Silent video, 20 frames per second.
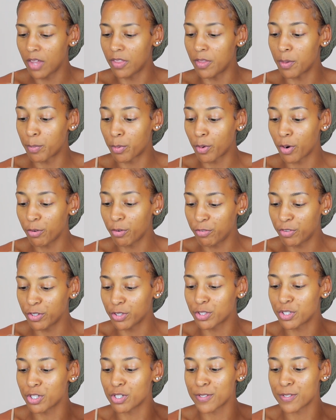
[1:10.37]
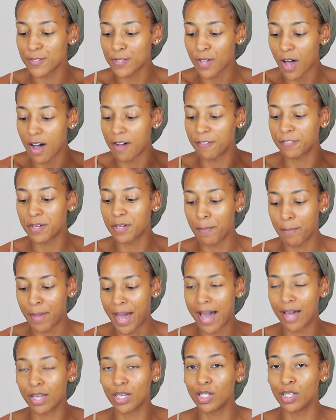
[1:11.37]
The Pro Filt'r Soft
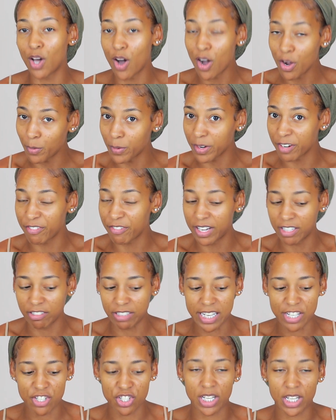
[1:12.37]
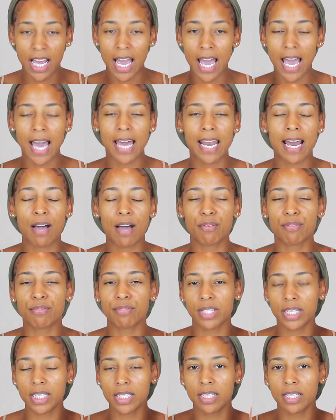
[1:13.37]
Matte Longwear Foundation. And I
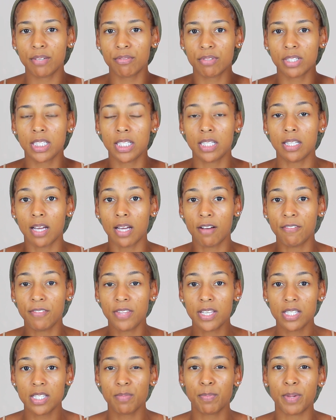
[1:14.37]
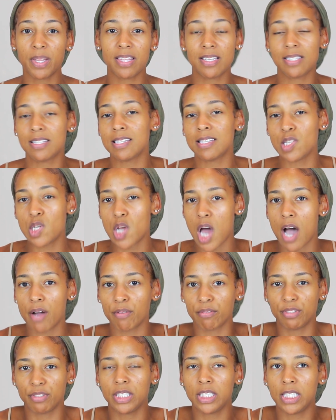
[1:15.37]
really, really love this, but this is
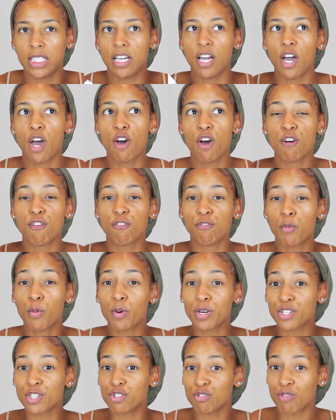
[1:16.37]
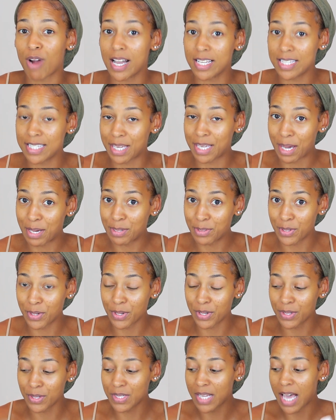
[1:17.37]
not really for dry skin
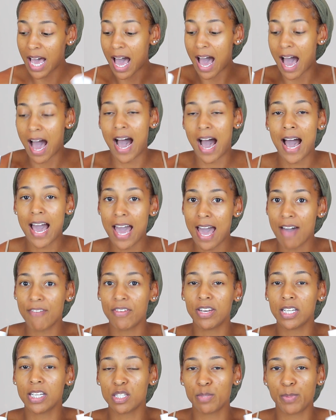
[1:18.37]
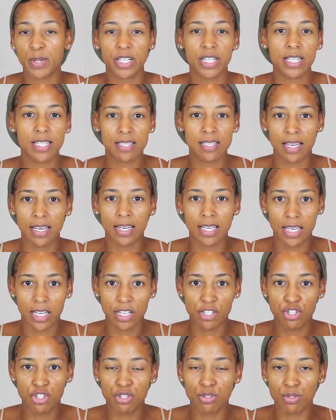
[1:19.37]
girls, I haven't experienced any
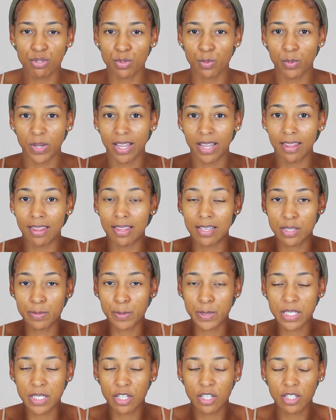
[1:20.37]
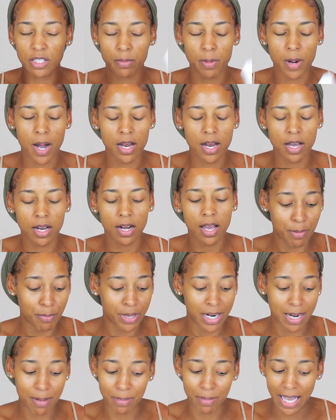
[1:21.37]
issues with this particular product,
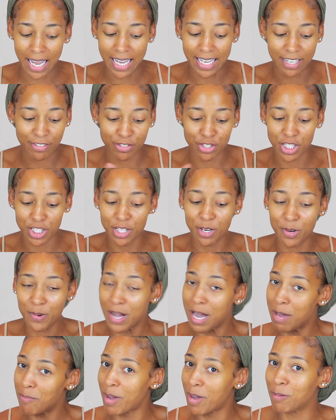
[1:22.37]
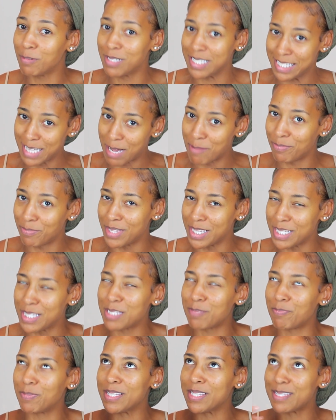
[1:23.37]
but I'm like, if she gonna come out with something
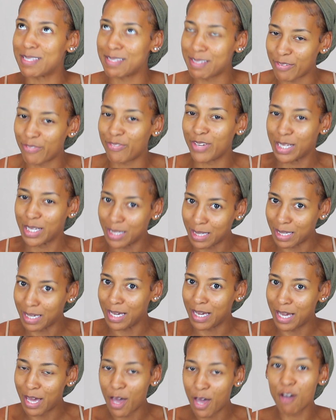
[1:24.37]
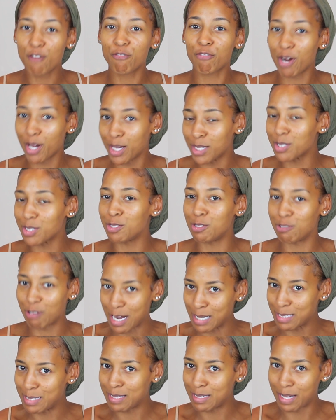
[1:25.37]
specifically for us
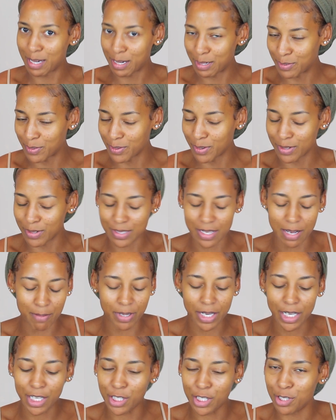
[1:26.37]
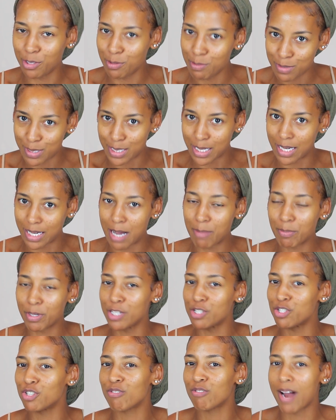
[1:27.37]
dry skin girls, I'm gonna use it. I'm
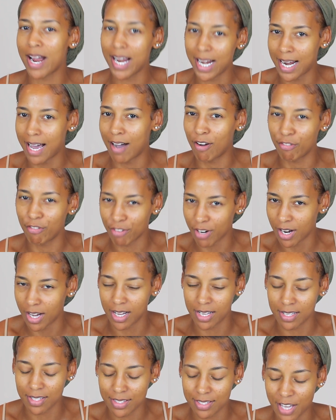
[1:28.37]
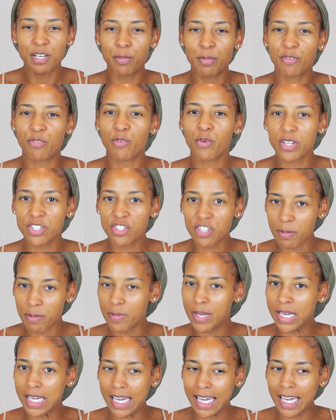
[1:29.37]
gonna try it out for us. So before
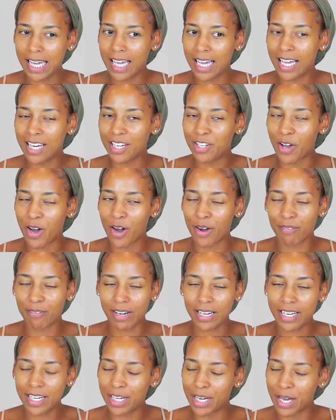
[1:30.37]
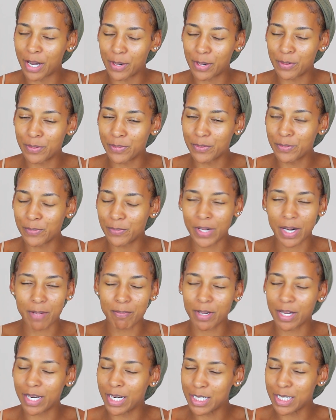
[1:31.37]
jumping in, y'all already know what
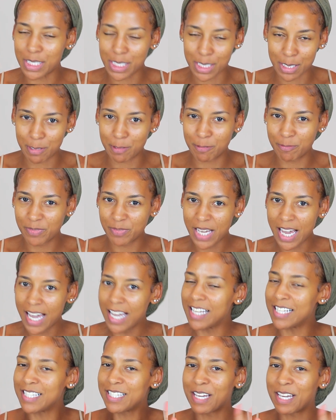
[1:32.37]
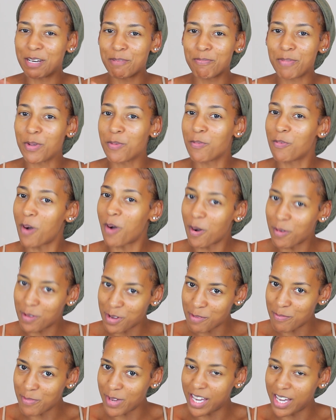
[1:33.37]
I'm gonna do. It's gonna be
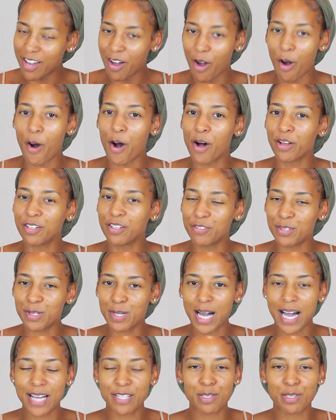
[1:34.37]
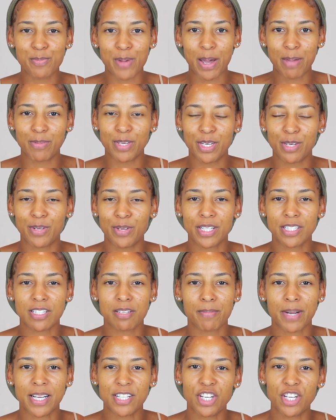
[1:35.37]
welcoming all of you guys who might be new here
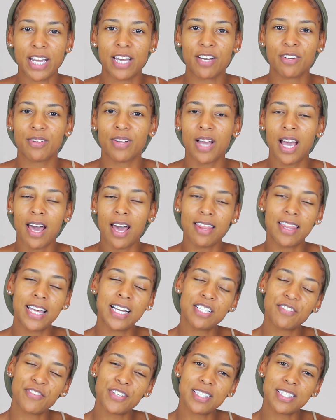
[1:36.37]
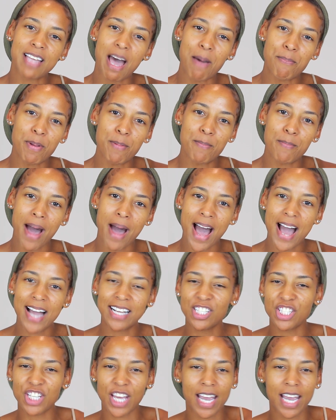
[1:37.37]
to my channel. Thanks for stopping by
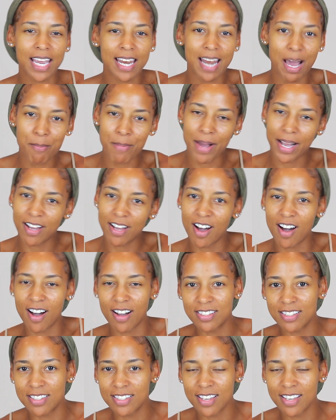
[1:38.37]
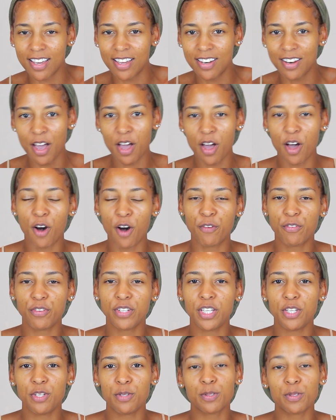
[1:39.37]
and checking out my content.
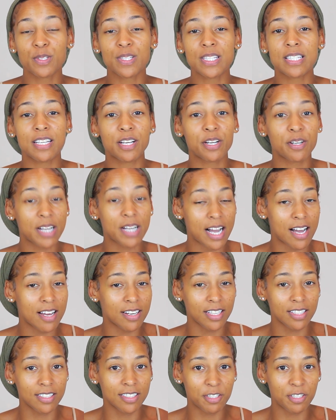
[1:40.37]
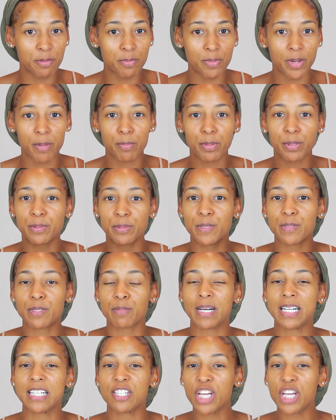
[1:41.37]
Hopefully you will stick around a little bit,
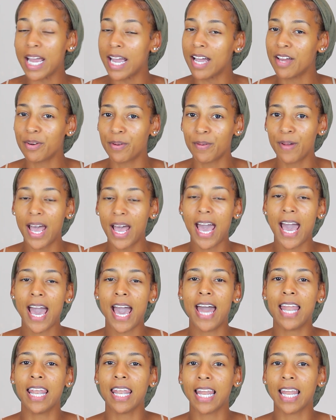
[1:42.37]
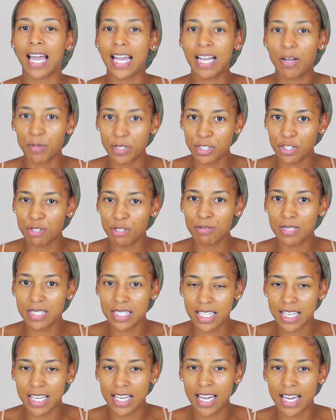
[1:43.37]
peruse my channel and like what you
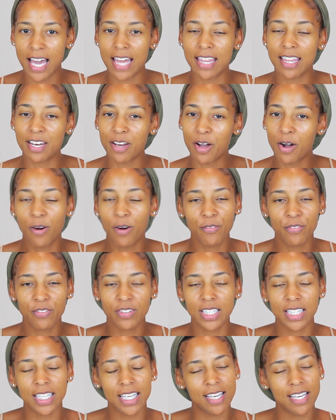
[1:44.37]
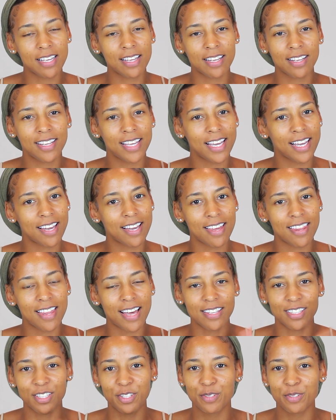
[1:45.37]
see, and then hopefully click
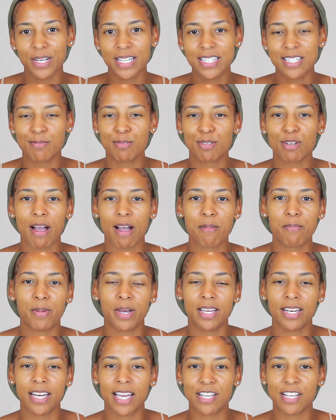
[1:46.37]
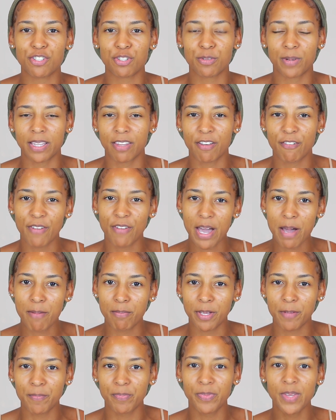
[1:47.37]
that little red subscribe subscribe button and join the
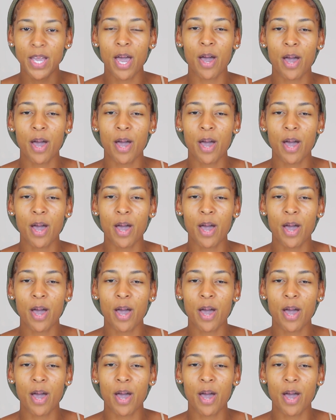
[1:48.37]
family.